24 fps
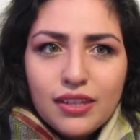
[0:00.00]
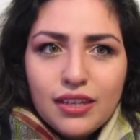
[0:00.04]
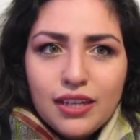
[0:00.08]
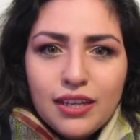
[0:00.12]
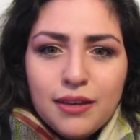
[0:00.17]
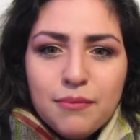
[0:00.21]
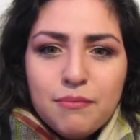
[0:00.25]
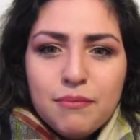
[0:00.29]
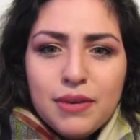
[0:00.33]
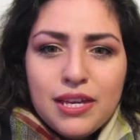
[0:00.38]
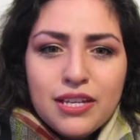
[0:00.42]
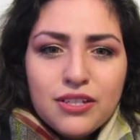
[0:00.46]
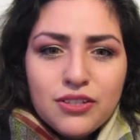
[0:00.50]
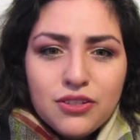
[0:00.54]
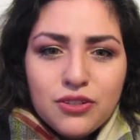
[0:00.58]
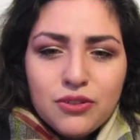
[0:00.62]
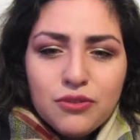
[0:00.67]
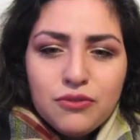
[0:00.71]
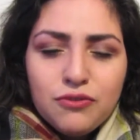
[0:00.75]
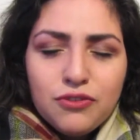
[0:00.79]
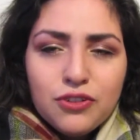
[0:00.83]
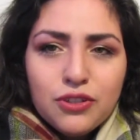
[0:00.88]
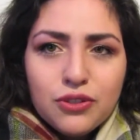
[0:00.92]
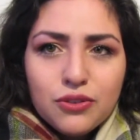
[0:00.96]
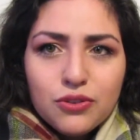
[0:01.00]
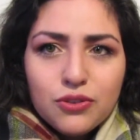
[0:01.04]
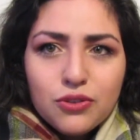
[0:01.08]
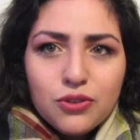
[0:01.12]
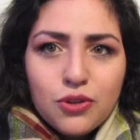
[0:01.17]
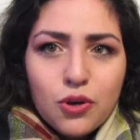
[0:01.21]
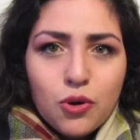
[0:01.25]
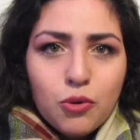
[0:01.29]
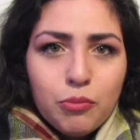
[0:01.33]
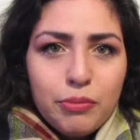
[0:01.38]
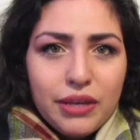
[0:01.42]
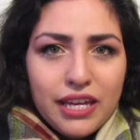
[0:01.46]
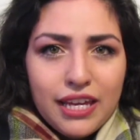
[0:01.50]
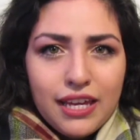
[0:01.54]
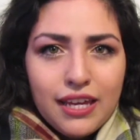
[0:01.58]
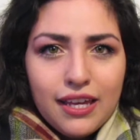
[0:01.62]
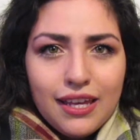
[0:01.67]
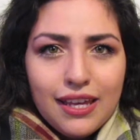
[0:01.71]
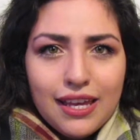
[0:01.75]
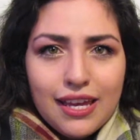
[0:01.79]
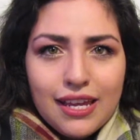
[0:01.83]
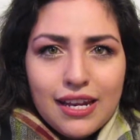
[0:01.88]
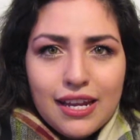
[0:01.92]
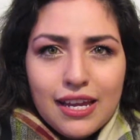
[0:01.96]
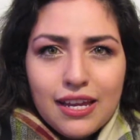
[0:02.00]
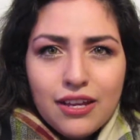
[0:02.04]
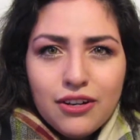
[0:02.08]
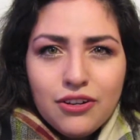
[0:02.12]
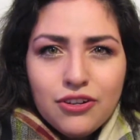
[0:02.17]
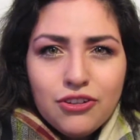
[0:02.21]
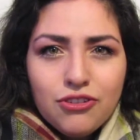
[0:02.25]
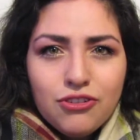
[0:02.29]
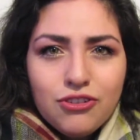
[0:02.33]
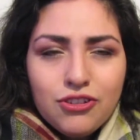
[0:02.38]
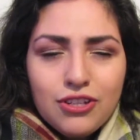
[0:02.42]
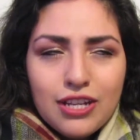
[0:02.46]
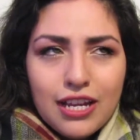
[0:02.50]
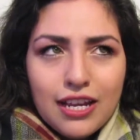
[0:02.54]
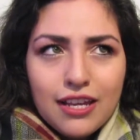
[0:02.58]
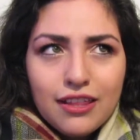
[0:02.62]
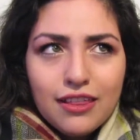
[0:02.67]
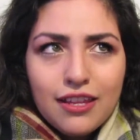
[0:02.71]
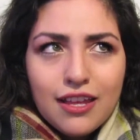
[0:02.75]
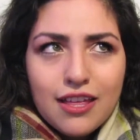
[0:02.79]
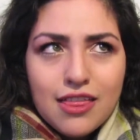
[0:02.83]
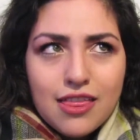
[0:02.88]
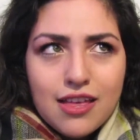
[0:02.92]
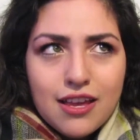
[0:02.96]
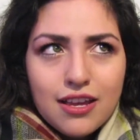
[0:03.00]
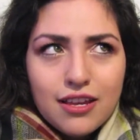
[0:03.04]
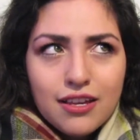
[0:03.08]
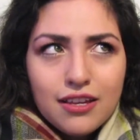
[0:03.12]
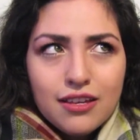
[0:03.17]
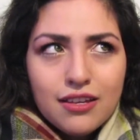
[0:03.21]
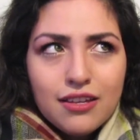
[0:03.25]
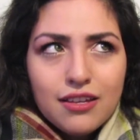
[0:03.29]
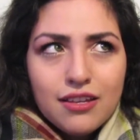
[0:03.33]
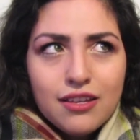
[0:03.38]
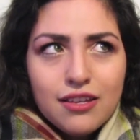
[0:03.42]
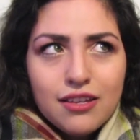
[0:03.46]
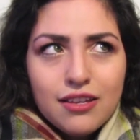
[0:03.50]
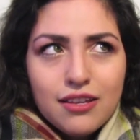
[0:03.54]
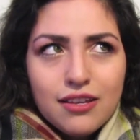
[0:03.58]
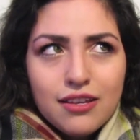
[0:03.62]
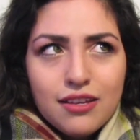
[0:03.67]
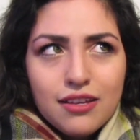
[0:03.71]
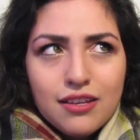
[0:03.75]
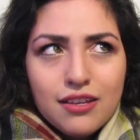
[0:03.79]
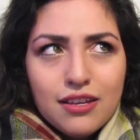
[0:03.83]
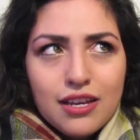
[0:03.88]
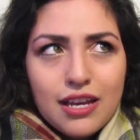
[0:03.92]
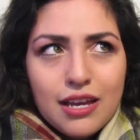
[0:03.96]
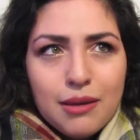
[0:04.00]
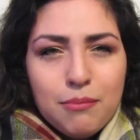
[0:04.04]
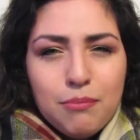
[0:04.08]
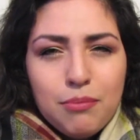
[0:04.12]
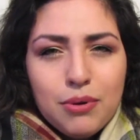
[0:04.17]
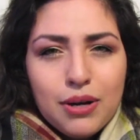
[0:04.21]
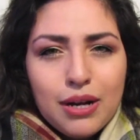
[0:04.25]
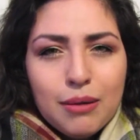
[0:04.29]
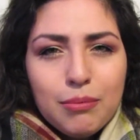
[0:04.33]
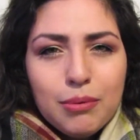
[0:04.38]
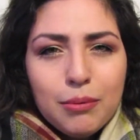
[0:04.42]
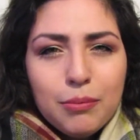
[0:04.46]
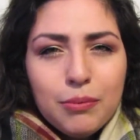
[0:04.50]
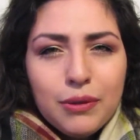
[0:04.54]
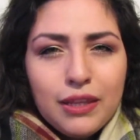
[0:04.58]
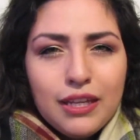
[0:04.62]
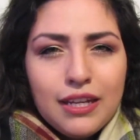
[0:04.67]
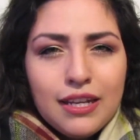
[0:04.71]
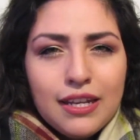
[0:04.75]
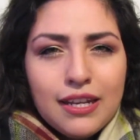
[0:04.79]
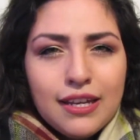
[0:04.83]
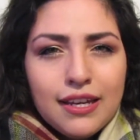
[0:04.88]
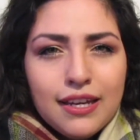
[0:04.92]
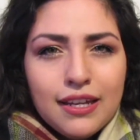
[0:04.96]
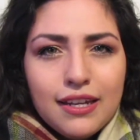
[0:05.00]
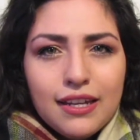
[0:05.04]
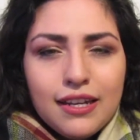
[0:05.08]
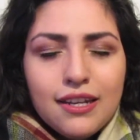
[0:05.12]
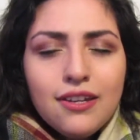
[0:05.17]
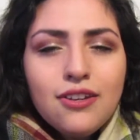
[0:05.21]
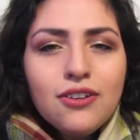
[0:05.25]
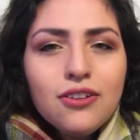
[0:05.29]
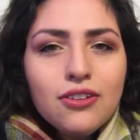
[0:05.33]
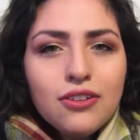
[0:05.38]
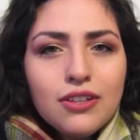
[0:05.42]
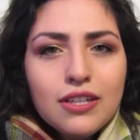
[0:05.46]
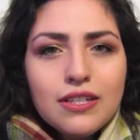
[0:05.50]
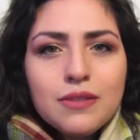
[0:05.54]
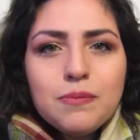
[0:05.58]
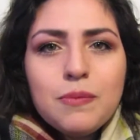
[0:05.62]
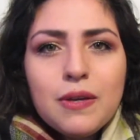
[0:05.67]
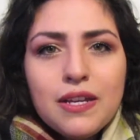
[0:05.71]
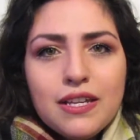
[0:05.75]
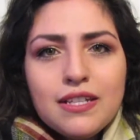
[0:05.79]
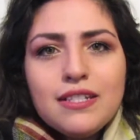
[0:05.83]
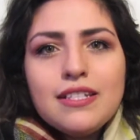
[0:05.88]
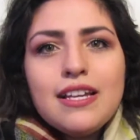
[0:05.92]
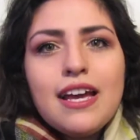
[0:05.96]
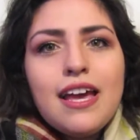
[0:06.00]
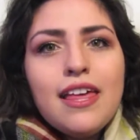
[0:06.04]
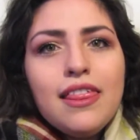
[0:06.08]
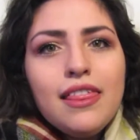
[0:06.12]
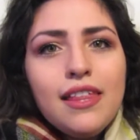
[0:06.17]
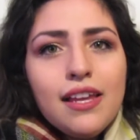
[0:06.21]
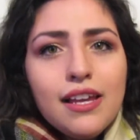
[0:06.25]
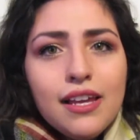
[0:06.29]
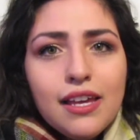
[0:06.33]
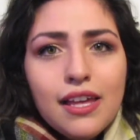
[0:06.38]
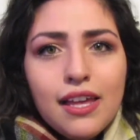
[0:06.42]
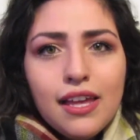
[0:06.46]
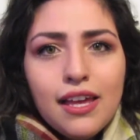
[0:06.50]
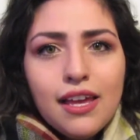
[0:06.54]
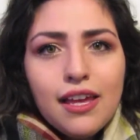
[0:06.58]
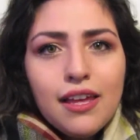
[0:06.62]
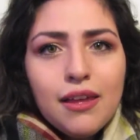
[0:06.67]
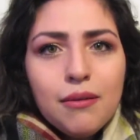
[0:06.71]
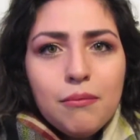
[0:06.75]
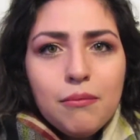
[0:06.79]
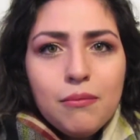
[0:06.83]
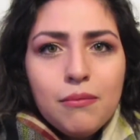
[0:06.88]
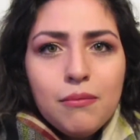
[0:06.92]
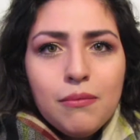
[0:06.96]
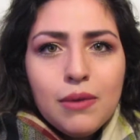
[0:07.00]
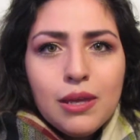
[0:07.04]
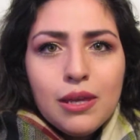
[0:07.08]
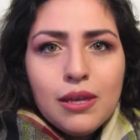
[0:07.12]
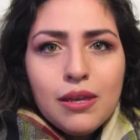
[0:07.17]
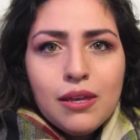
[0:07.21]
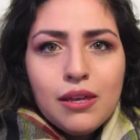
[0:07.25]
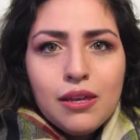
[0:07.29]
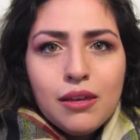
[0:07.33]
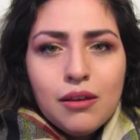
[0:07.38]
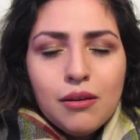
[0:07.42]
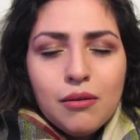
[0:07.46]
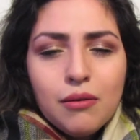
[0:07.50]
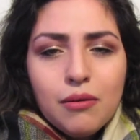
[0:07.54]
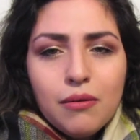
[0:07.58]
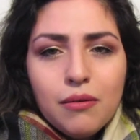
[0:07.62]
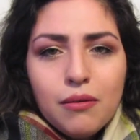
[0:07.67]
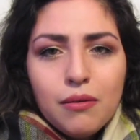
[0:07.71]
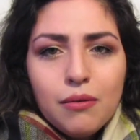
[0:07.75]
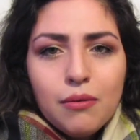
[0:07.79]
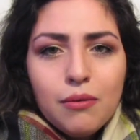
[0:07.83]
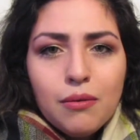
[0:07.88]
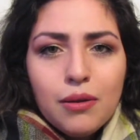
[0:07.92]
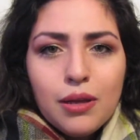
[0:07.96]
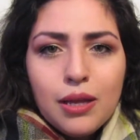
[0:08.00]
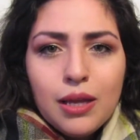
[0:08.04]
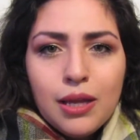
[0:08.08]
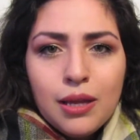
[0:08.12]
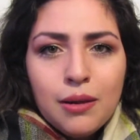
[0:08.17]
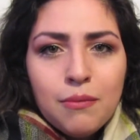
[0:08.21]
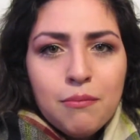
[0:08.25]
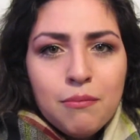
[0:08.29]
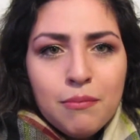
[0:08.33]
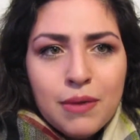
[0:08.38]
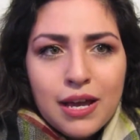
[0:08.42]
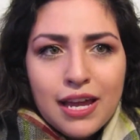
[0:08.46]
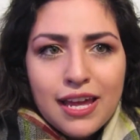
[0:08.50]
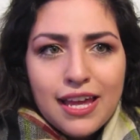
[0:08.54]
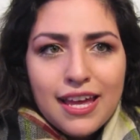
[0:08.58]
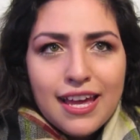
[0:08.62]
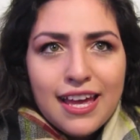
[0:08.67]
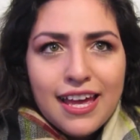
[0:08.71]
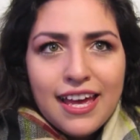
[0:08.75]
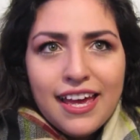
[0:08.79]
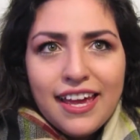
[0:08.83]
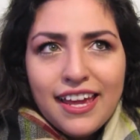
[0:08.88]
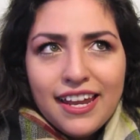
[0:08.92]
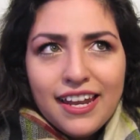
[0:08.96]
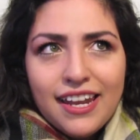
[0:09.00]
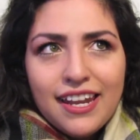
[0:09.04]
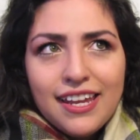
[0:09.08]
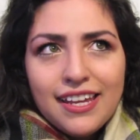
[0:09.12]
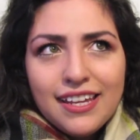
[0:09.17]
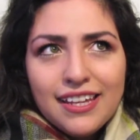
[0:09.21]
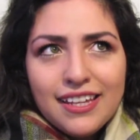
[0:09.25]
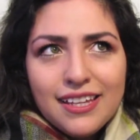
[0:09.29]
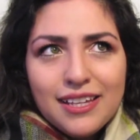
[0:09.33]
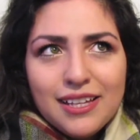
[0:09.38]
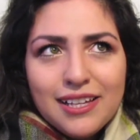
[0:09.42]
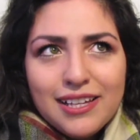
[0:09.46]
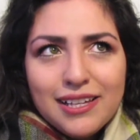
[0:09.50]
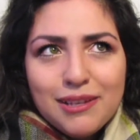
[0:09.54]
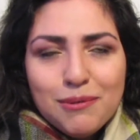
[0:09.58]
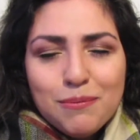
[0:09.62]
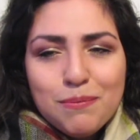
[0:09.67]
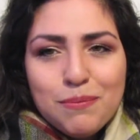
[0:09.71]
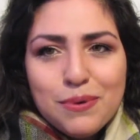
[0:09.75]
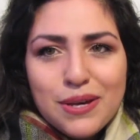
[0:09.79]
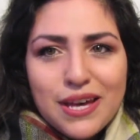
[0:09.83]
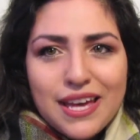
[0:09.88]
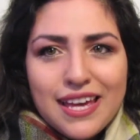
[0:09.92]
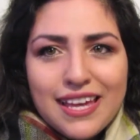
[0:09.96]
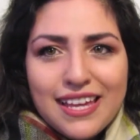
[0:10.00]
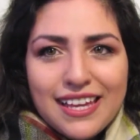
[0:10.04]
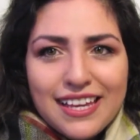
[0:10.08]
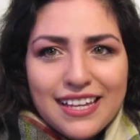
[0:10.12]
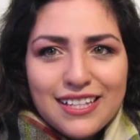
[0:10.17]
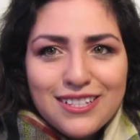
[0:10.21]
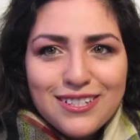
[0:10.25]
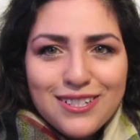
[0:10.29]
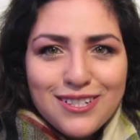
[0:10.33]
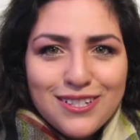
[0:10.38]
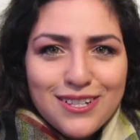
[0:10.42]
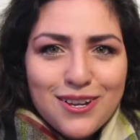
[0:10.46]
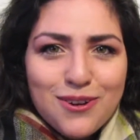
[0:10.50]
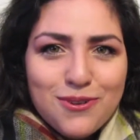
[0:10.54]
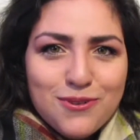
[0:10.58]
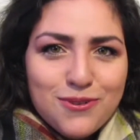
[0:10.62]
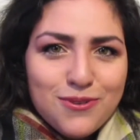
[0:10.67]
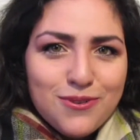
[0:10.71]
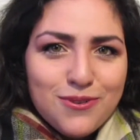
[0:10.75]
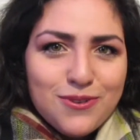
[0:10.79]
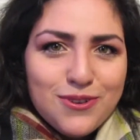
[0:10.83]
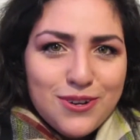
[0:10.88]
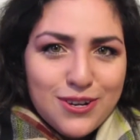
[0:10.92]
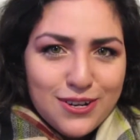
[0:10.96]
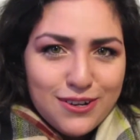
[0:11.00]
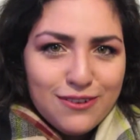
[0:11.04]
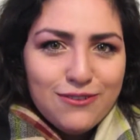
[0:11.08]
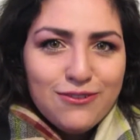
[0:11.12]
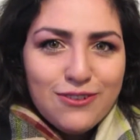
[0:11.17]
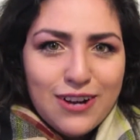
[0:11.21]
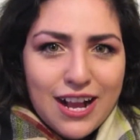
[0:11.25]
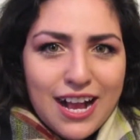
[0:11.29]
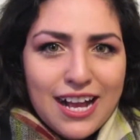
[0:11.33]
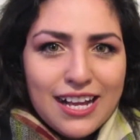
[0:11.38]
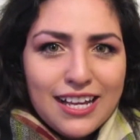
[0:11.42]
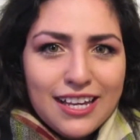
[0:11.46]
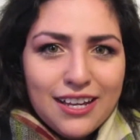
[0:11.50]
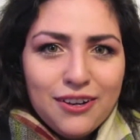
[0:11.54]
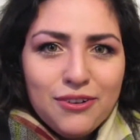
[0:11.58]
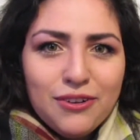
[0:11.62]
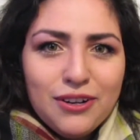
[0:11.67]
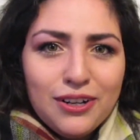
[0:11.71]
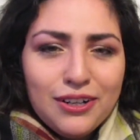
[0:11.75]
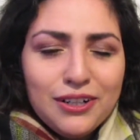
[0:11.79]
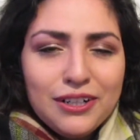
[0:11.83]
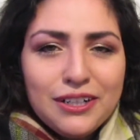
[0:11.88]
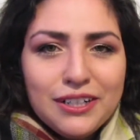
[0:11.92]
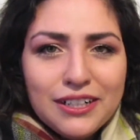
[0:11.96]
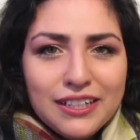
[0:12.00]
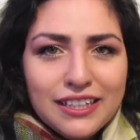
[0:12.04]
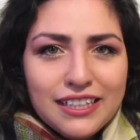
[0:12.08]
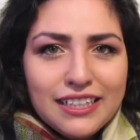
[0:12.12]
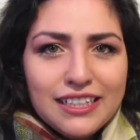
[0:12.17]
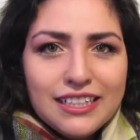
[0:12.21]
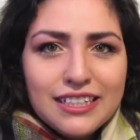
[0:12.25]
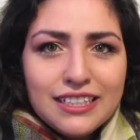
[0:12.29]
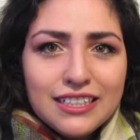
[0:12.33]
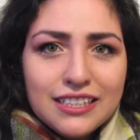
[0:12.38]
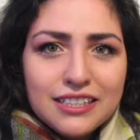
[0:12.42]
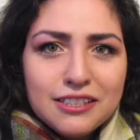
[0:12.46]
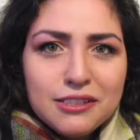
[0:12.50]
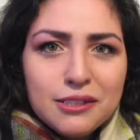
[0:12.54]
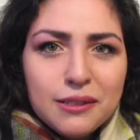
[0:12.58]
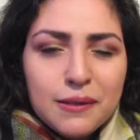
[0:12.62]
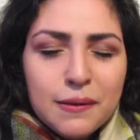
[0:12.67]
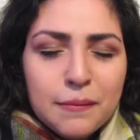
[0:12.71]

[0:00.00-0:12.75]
It makes you feel so big, and I understand that like I'm probably not nearly as big as I think I am in my head, but it's so nerve-wracking regardless.